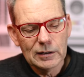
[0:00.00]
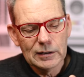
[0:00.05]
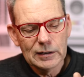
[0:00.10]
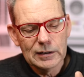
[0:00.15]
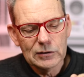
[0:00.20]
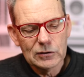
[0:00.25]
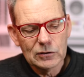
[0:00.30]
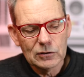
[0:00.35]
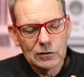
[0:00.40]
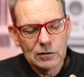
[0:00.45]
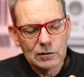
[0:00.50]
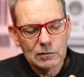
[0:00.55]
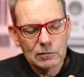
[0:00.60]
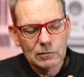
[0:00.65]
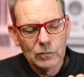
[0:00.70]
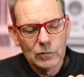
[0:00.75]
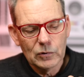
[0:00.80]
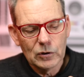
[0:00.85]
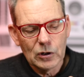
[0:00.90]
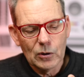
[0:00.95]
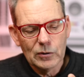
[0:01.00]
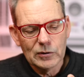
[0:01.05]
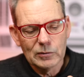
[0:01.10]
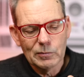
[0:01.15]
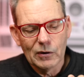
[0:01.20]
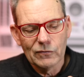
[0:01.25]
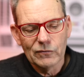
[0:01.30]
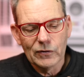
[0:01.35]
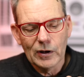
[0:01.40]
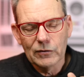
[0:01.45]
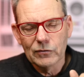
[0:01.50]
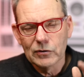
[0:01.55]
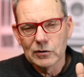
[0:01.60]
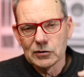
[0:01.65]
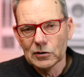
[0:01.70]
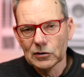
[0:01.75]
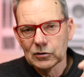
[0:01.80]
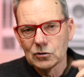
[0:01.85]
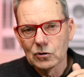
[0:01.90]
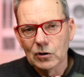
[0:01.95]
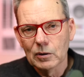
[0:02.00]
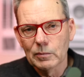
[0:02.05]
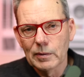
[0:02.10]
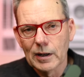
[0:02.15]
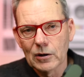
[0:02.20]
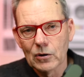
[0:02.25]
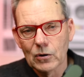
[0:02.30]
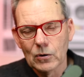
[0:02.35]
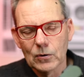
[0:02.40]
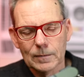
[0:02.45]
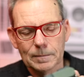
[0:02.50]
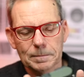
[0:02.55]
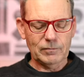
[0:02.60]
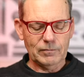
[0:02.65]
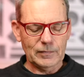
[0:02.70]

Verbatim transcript: need to go into my favorites and turn it back on.